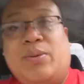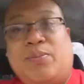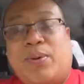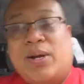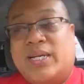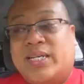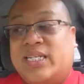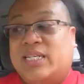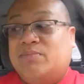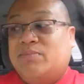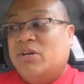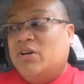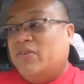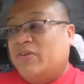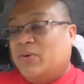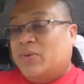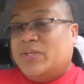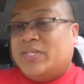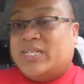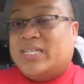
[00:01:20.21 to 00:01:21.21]
the process of
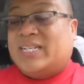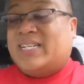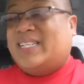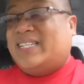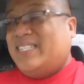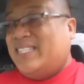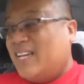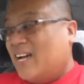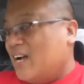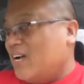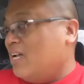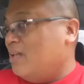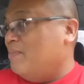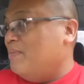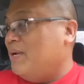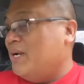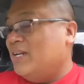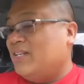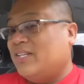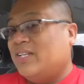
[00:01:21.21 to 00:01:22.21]
moving, which is gonna suck
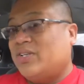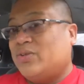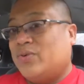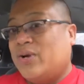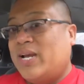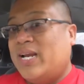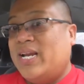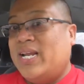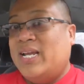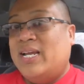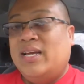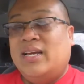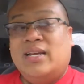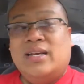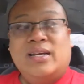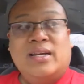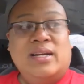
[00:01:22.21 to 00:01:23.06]
because it's raining.